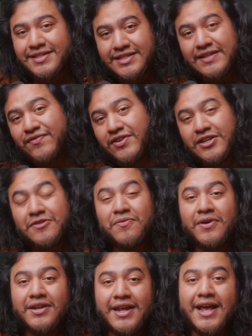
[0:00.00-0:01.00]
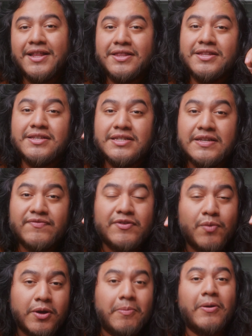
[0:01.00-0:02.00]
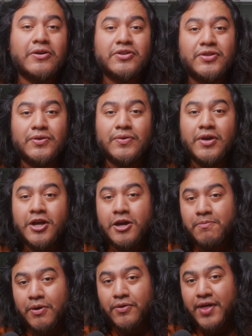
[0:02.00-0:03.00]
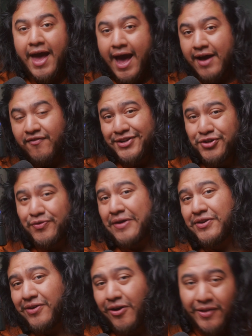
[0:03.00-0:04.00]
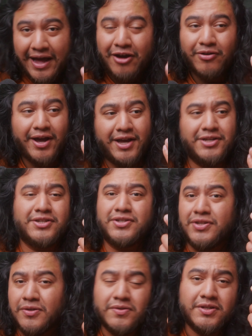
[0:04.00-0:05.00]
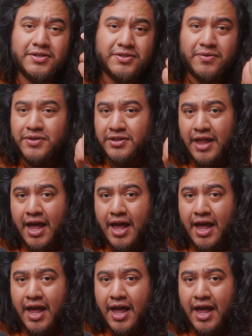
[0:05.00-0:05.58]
the ZV-E1 and the ZV-1 Mark II both have. And to round it all out, I just used a Sony